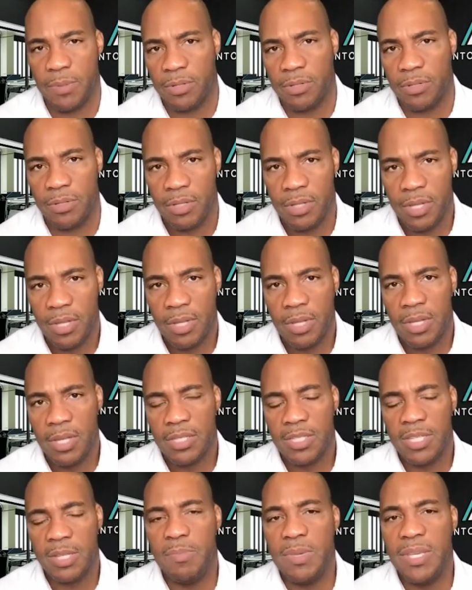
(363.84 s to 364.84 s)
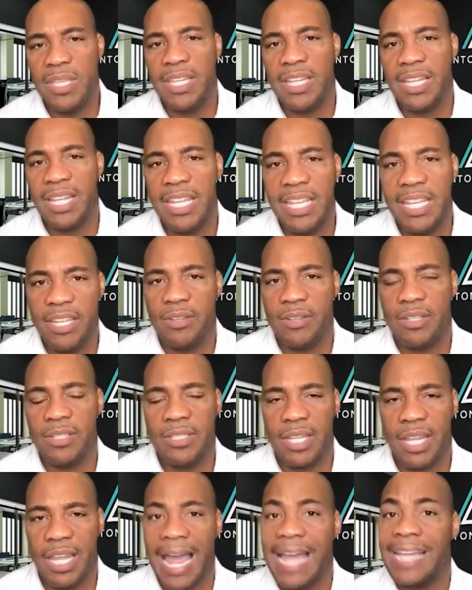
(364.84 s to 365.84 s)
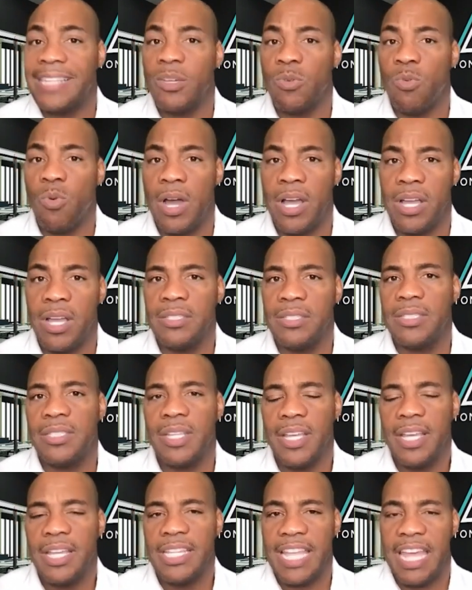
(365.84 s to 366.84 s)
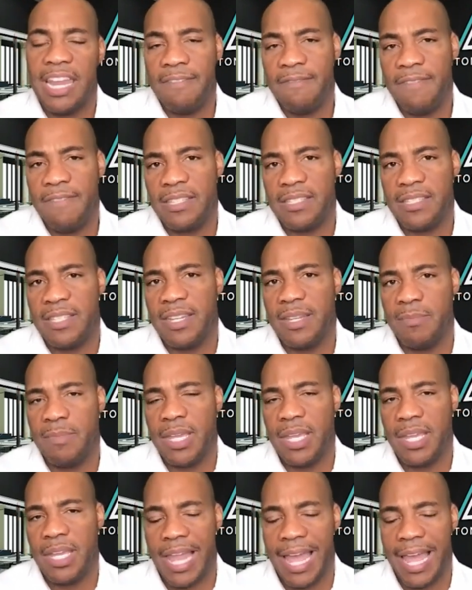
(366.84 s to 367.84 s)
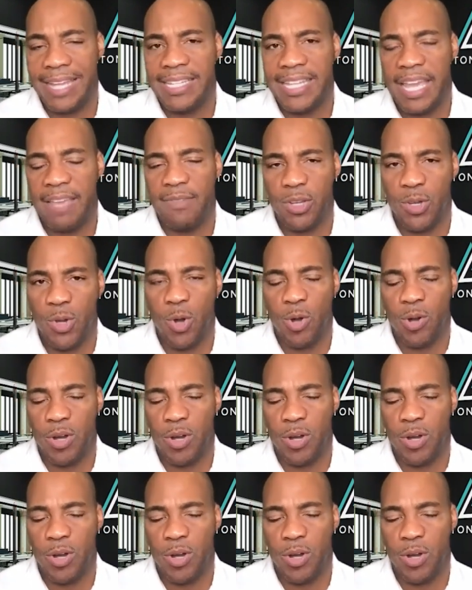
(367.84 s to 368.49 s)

that invested in me, like David Coriel, like Myron Terry, like Lenora Reese.